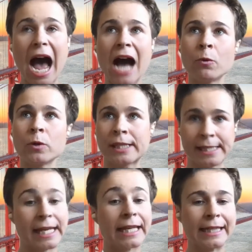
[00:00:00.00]
I would
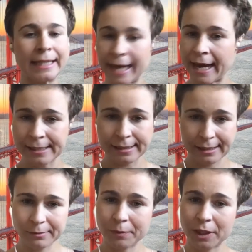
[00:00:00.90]
say
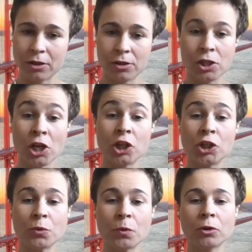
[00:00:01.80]
yes, because
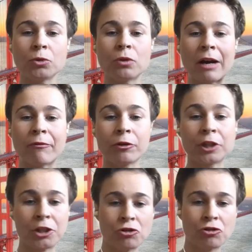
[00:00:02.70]
you want to
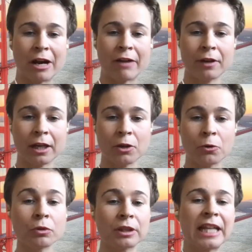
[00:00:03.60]
avoid the traffic
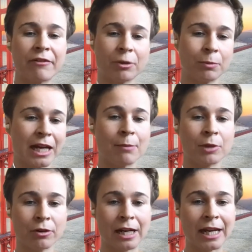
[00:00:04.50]
who would never become
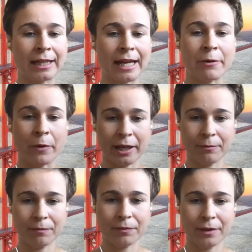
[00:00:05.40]
your client anyway,
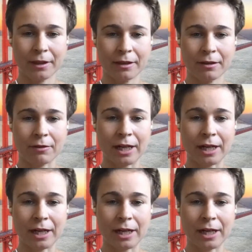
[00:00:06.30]
right?